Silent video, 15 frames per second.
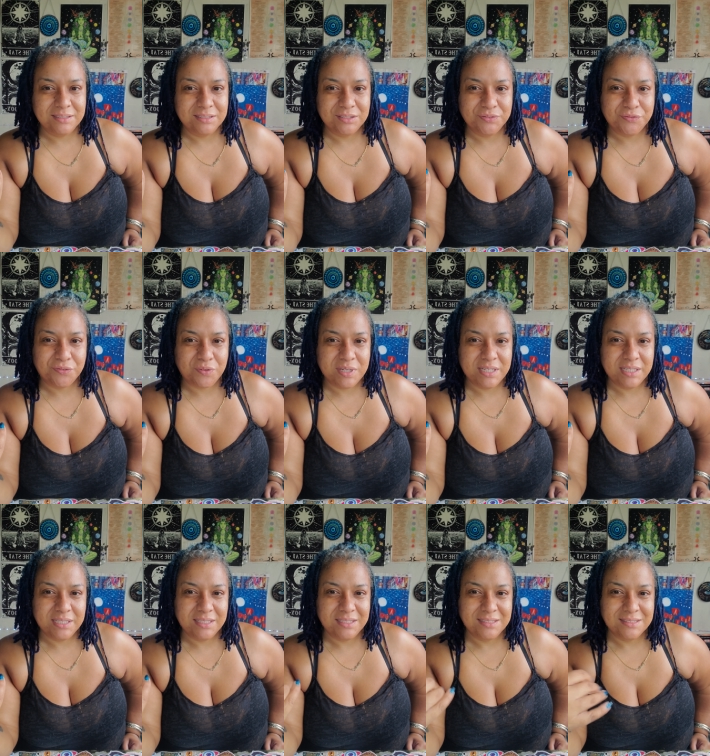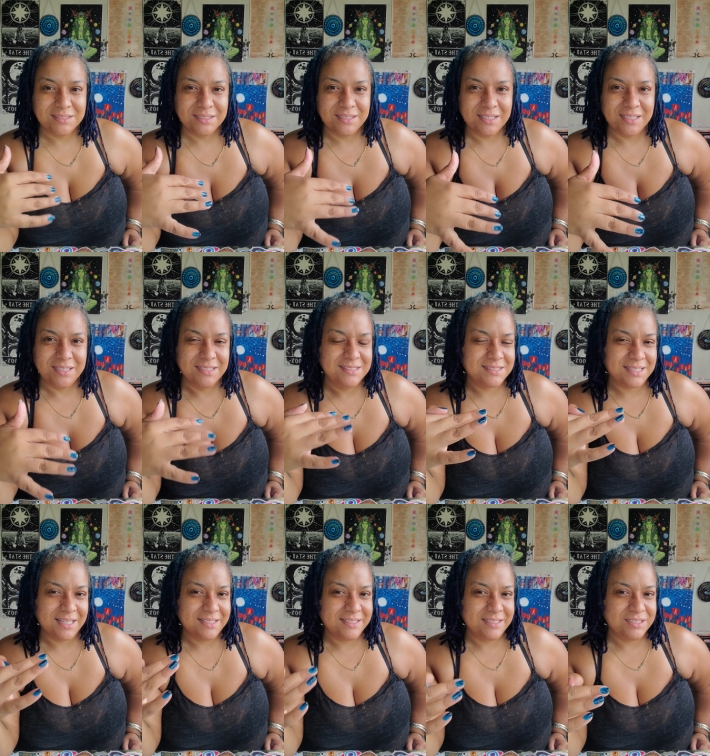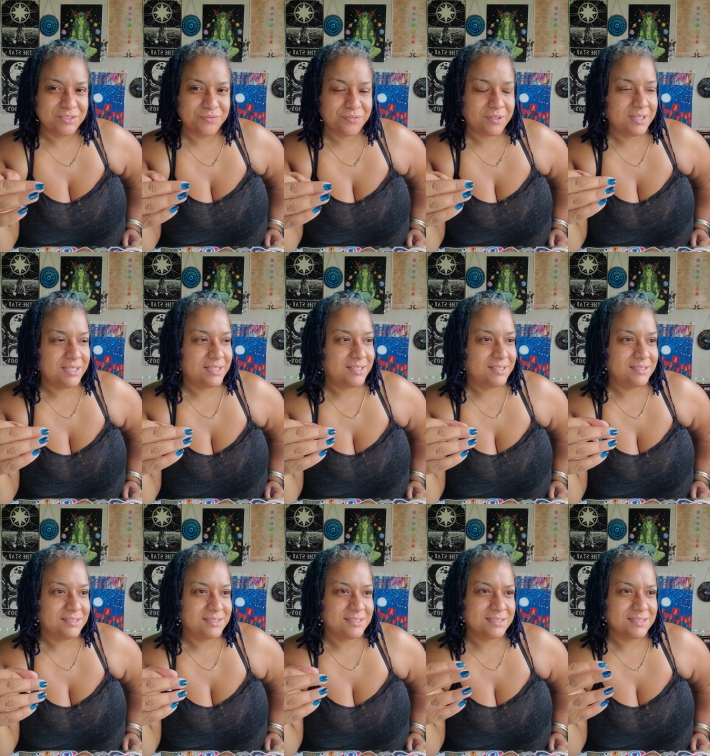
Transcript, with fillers: these friends, and then it's like these friends.